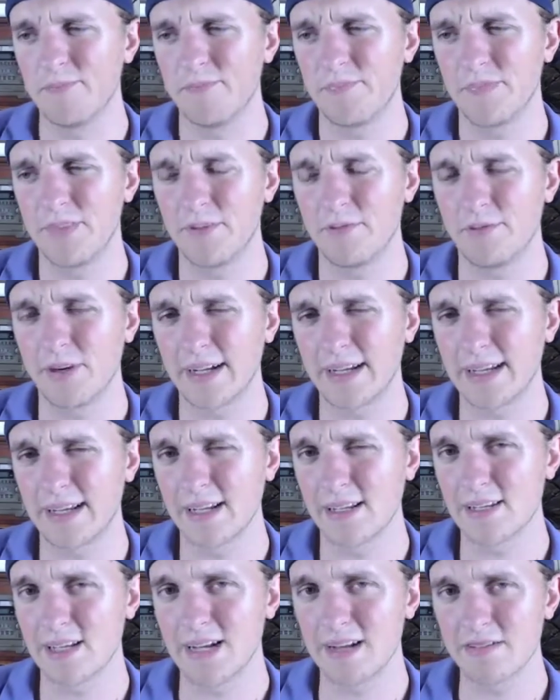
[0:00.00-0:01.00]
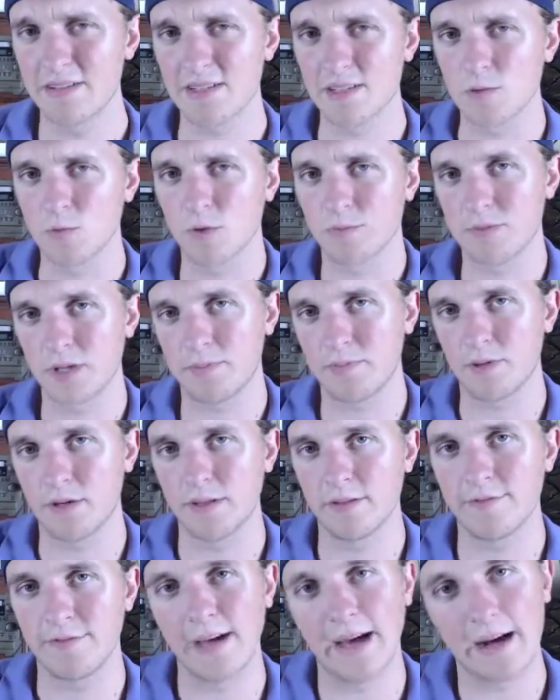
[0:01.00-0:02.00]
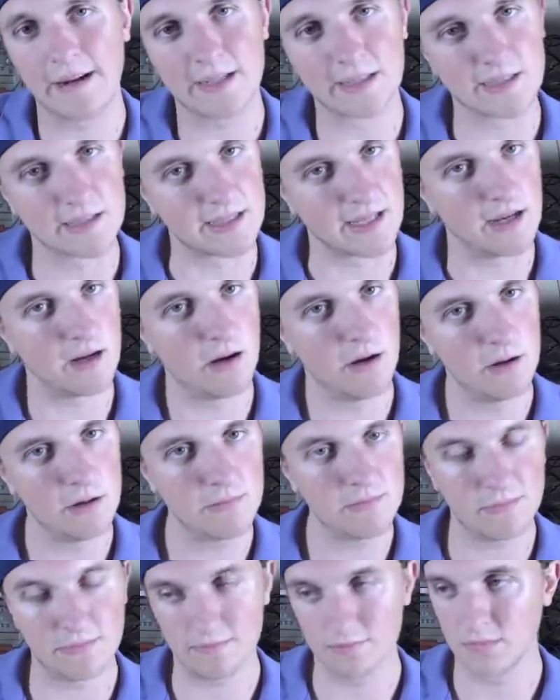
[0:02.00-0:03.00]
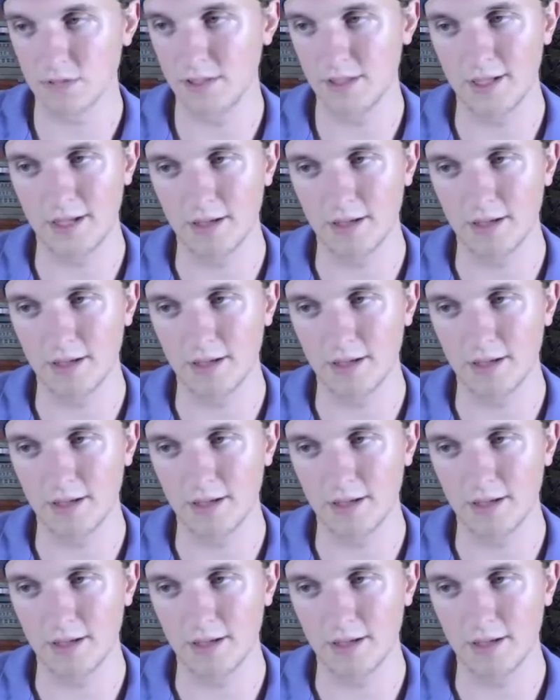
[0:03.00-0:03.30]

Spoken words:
Vikings obviously whooped up on the Falcons at home.